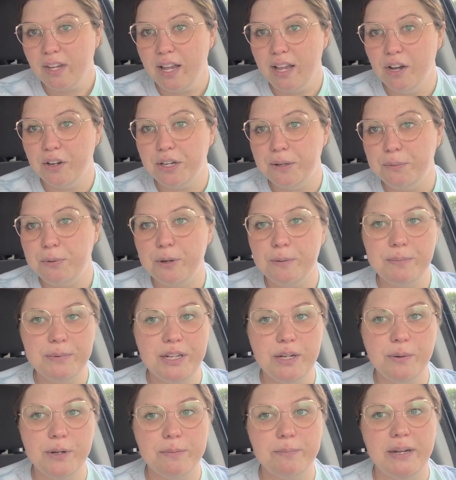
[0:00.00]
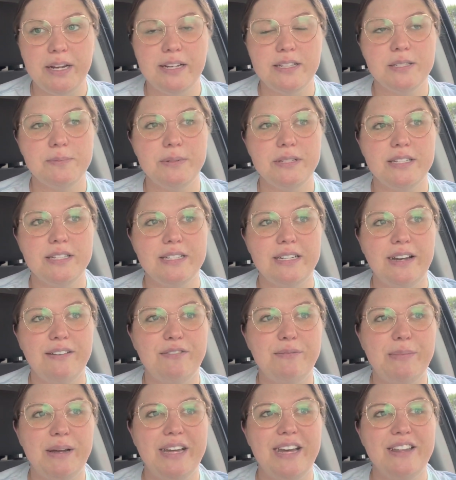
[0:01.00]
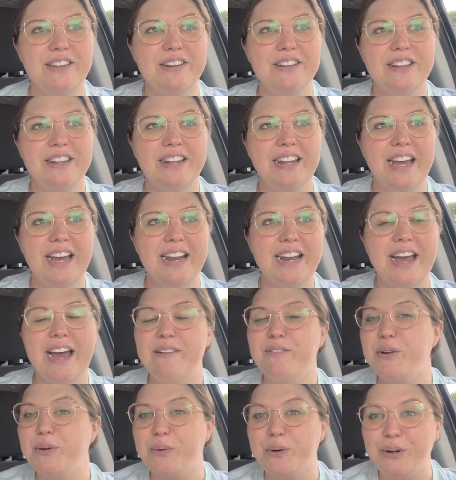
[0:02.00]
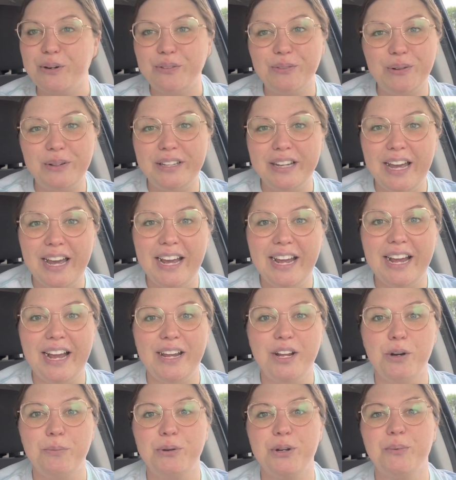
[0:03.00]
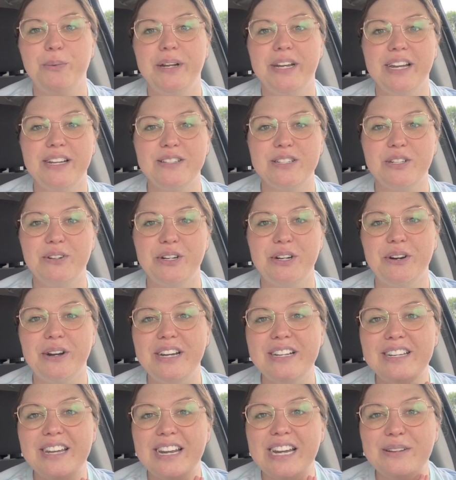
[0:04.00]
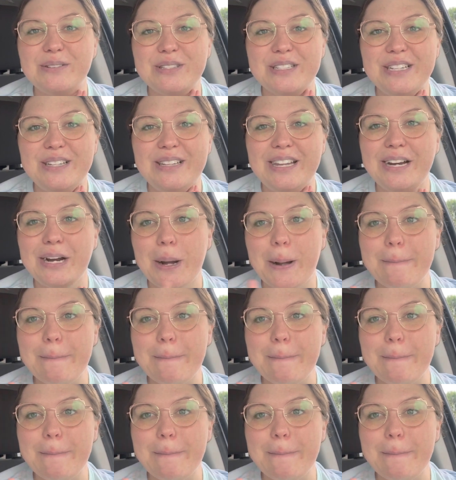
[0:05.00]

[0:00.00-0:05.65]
I'll keep you updated with my husband's stuff. But other than that, have a wonderful day. I hope your weekend's going great, and I'll see you later.